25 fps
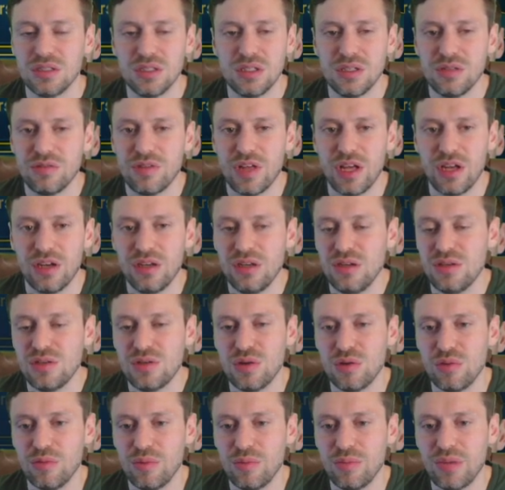for that new
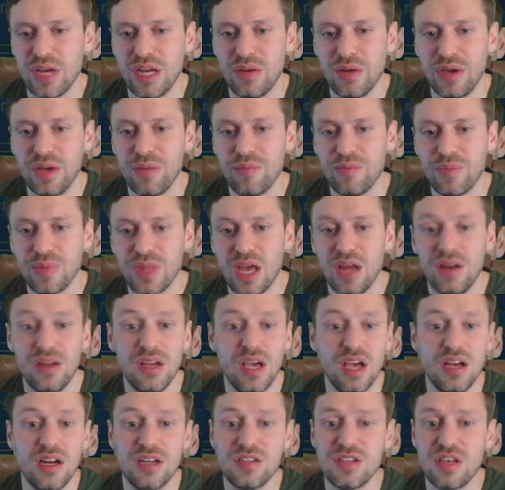tournament but anyway and
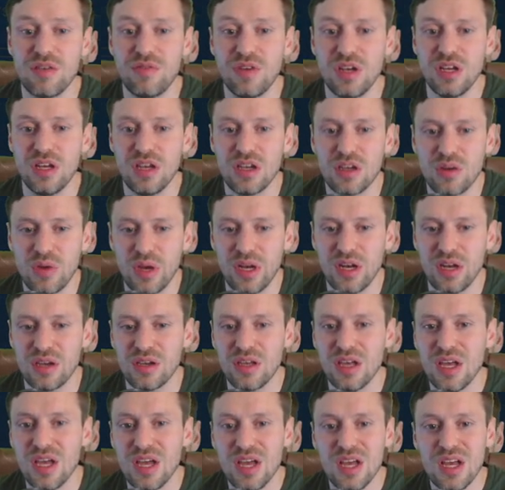yeah, let's have a quick look.
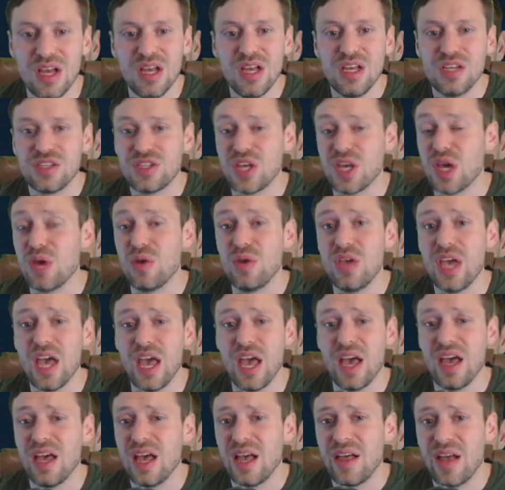So
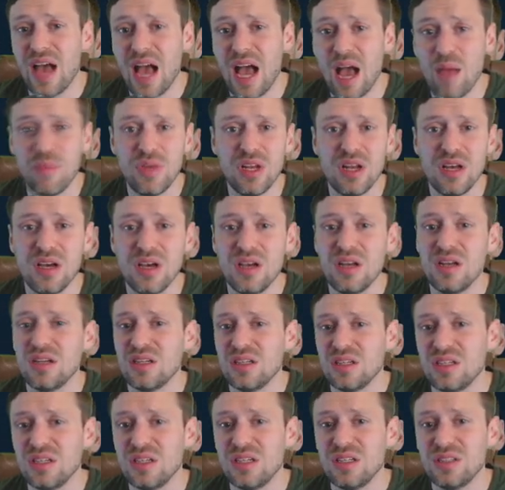yeah, Amulet.
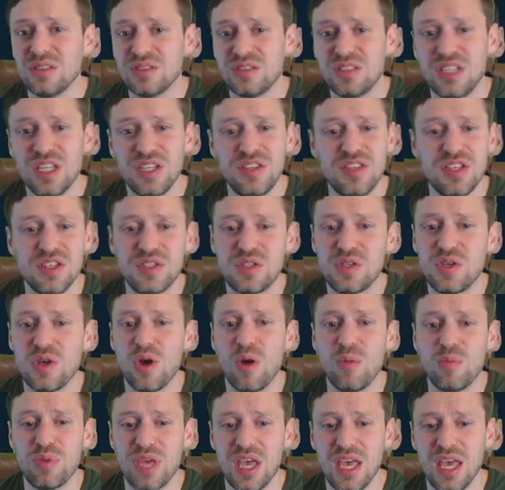This is
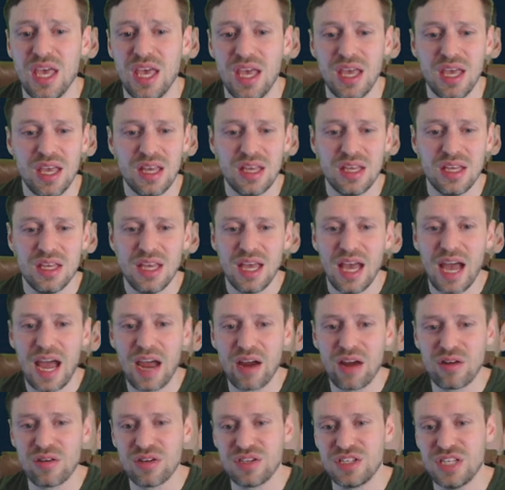top gear,
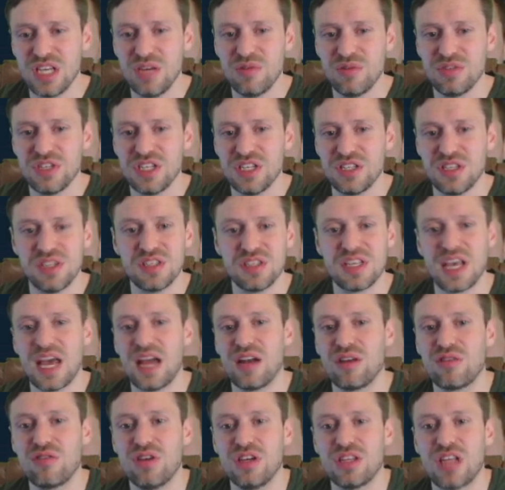accuracy, resistance,
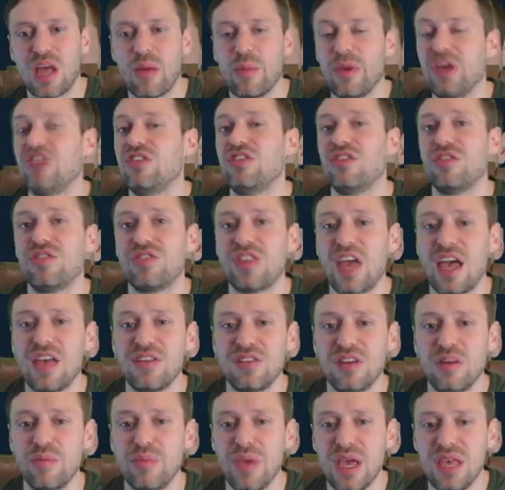and crit damage. That is
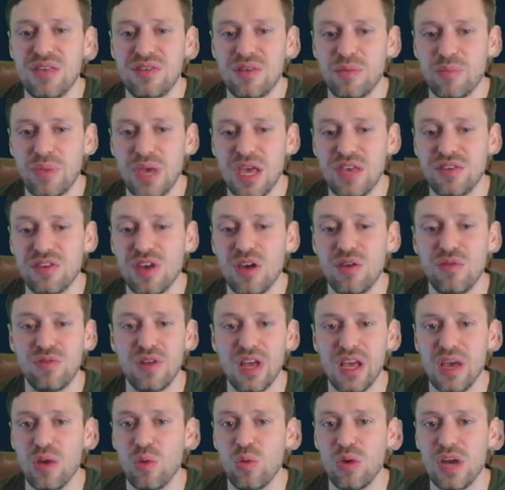an amazing piece.
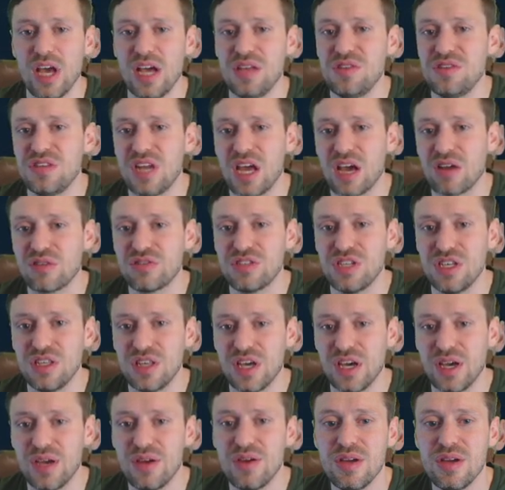Hopefully, it all lands in accuracy
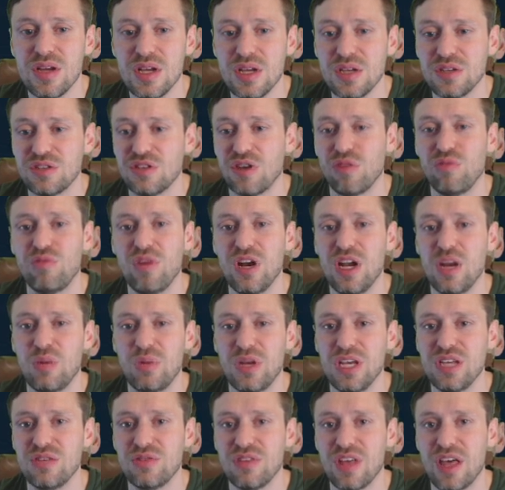though. So really
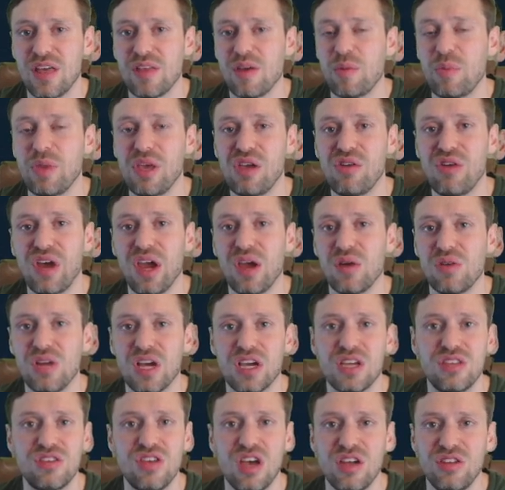pleased with that. That'd be great on
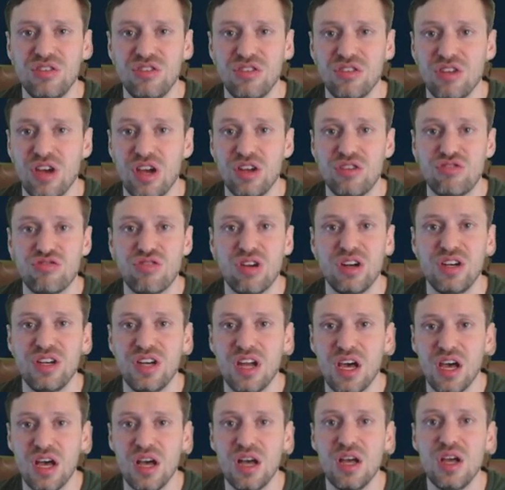like a ton, uh,
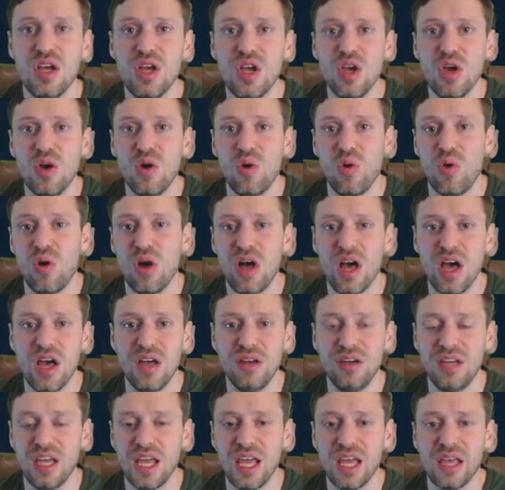Trunda or
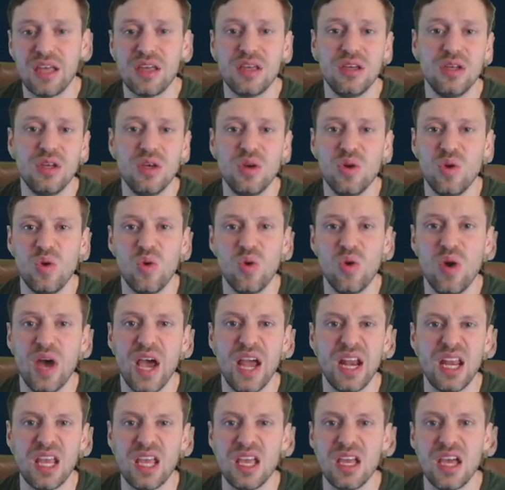Hurndig or
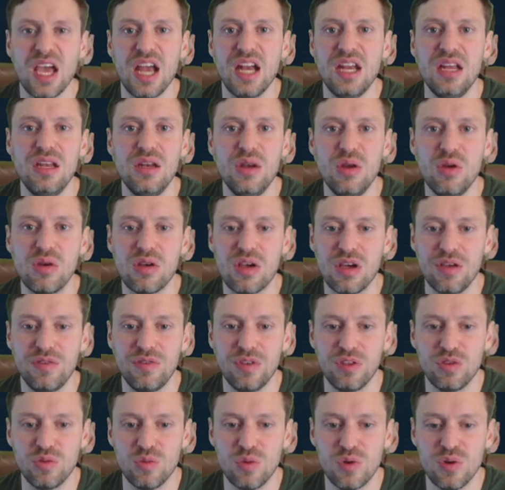any any nuker for
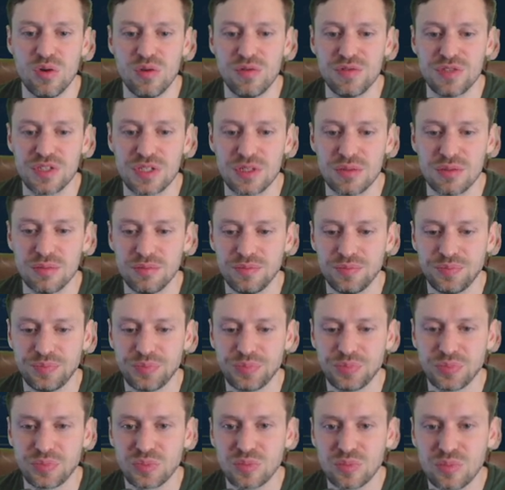dwarves.
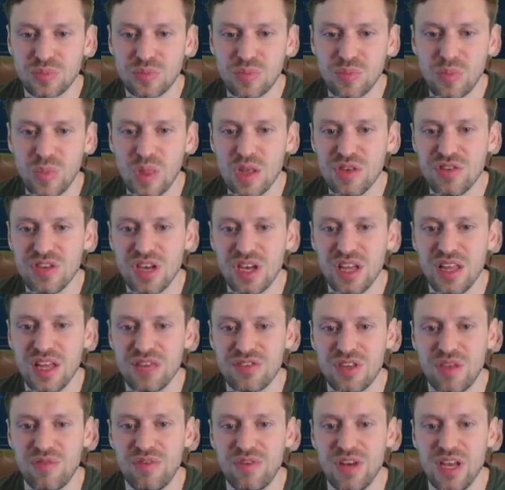So that's
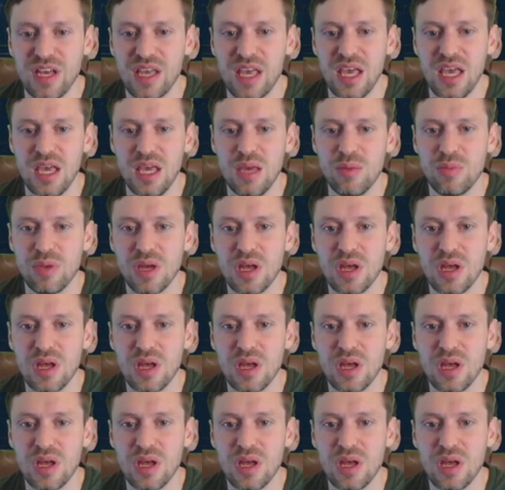definitely a keep.